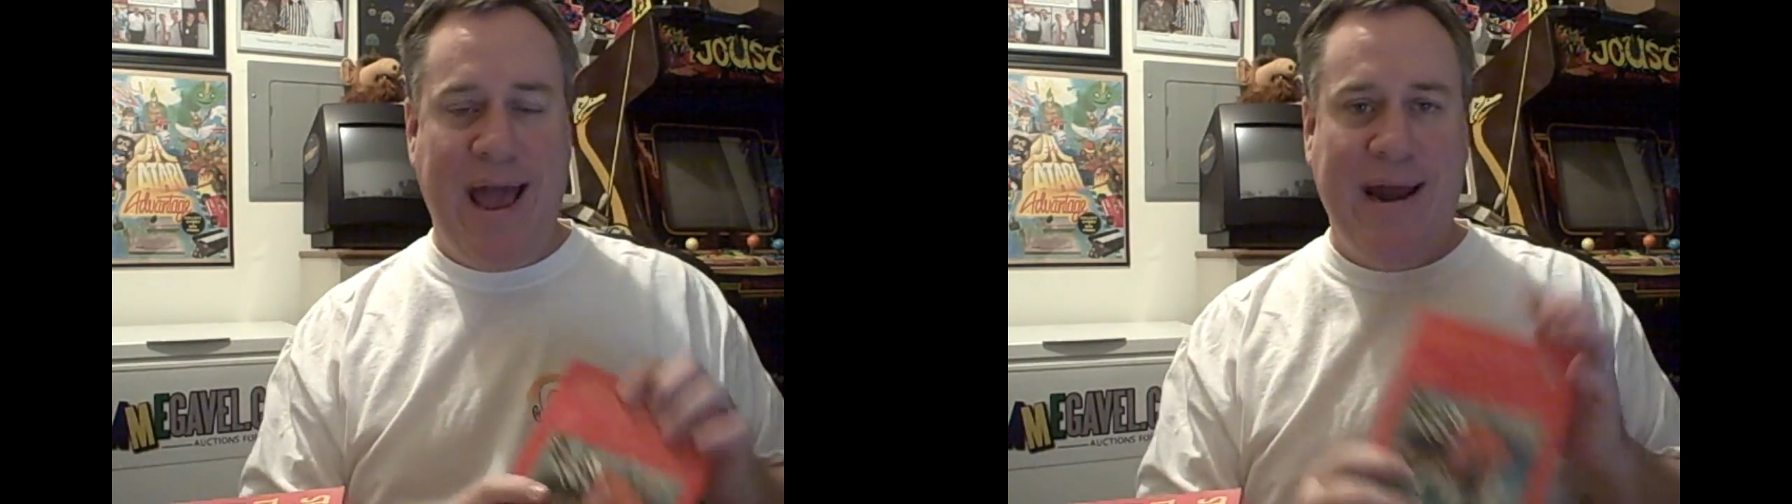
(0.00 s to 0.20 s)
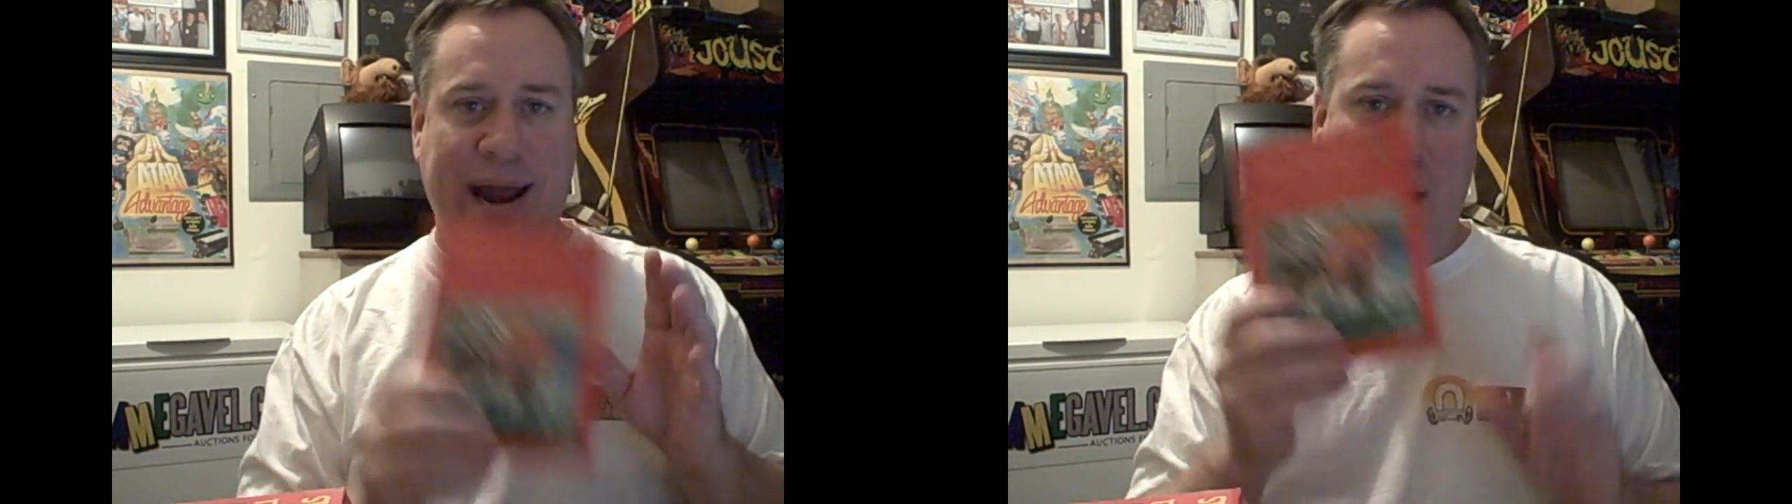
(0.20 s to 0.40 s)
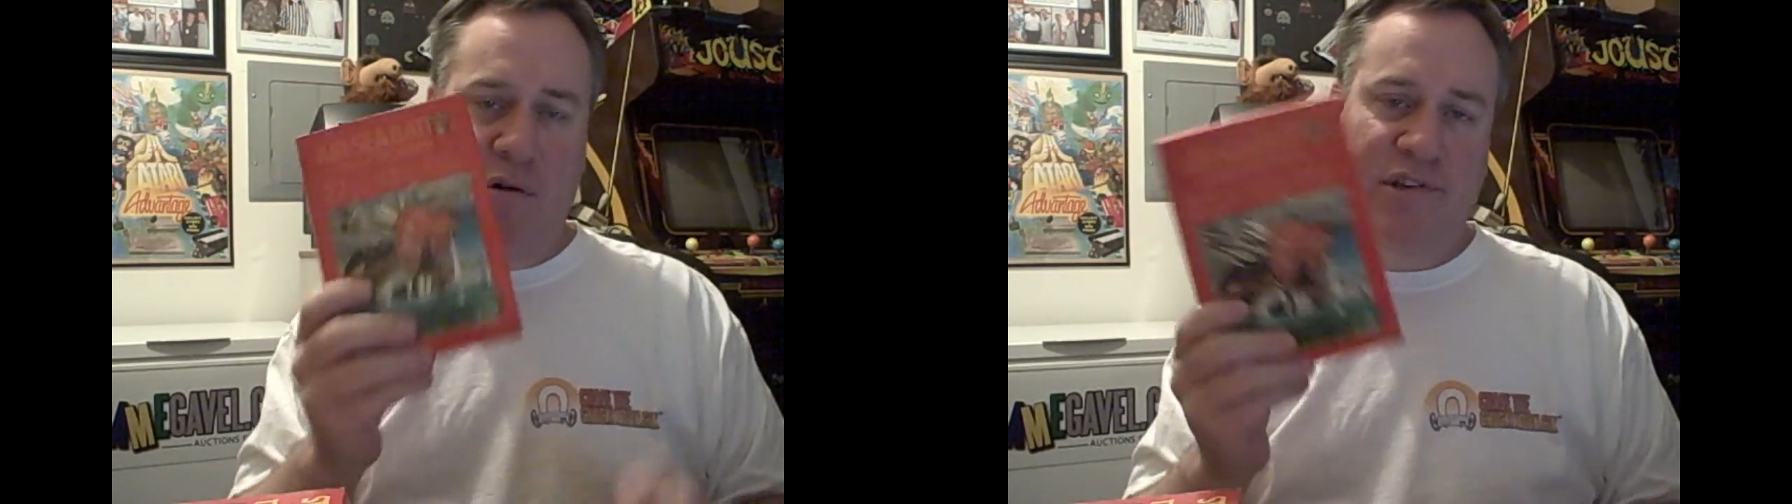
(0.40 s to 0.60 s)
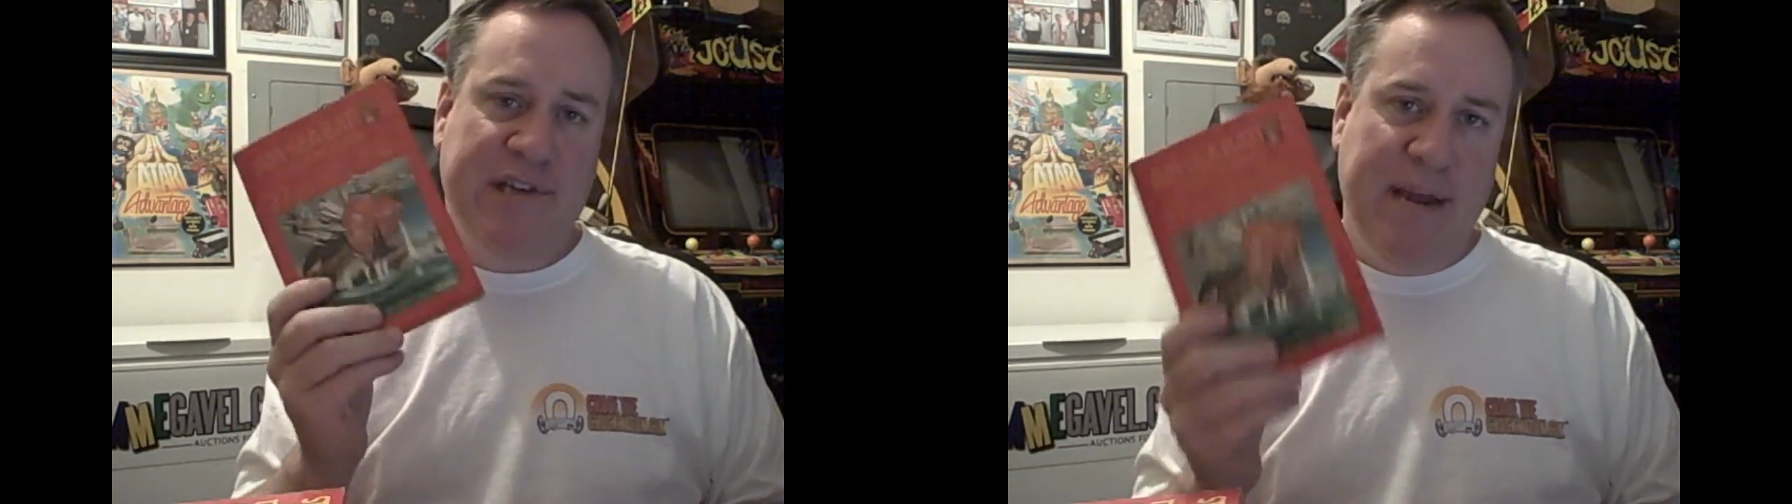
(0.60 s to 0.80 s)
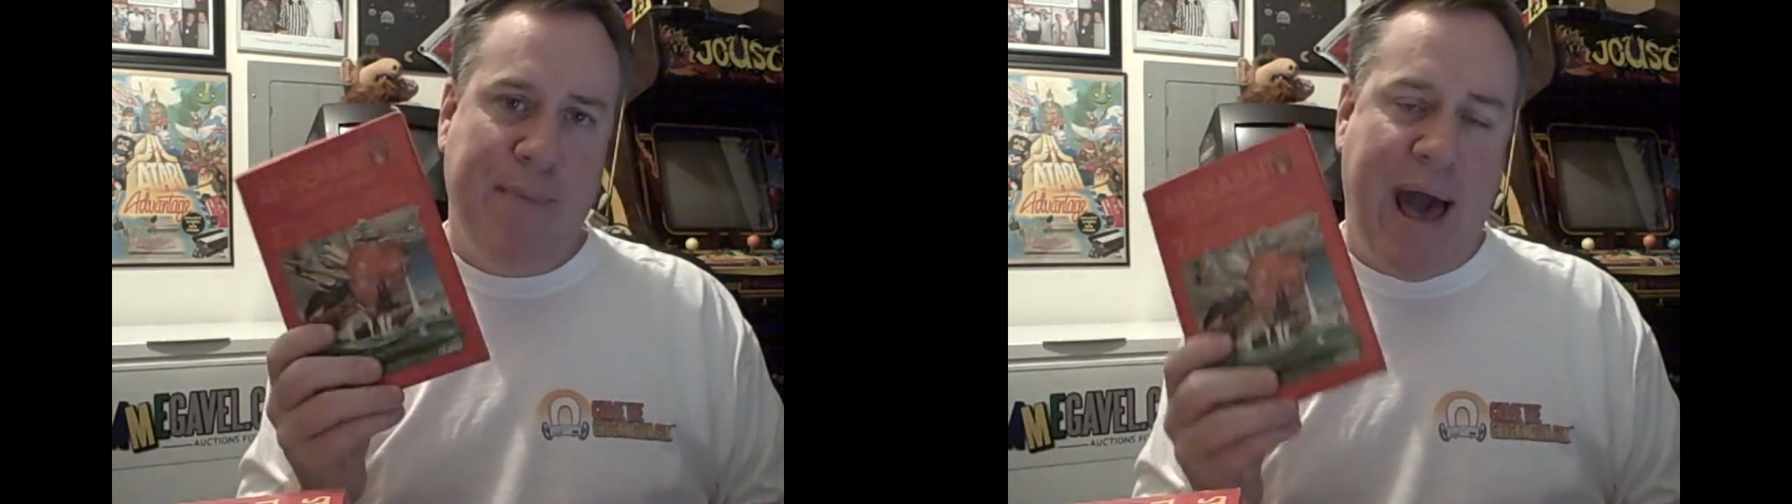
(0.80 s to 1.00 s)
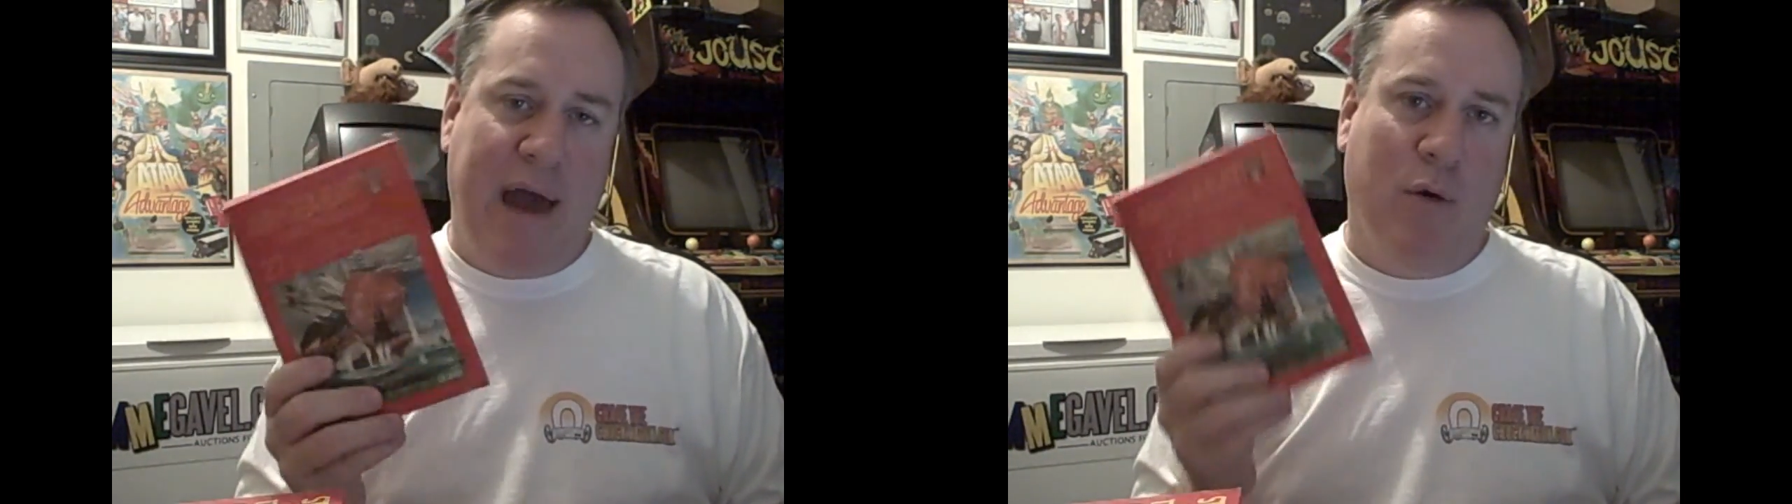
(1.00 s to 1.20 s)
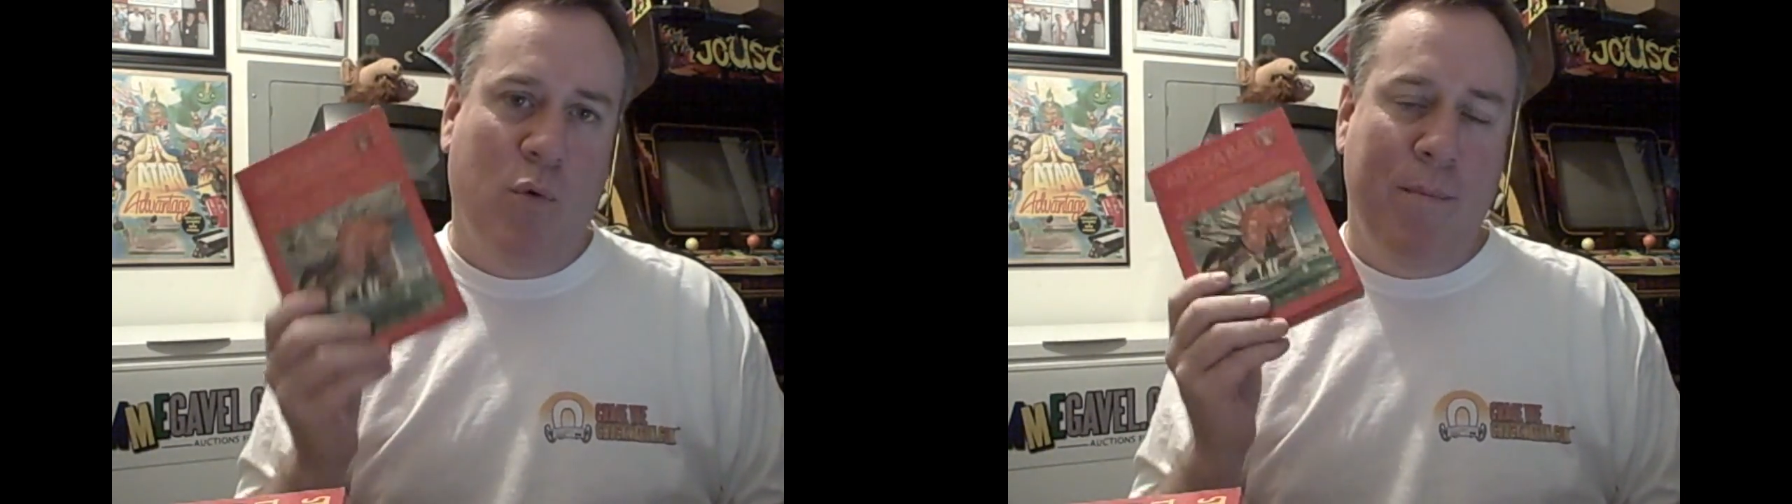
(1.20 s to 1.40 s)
and Air Sea Battle.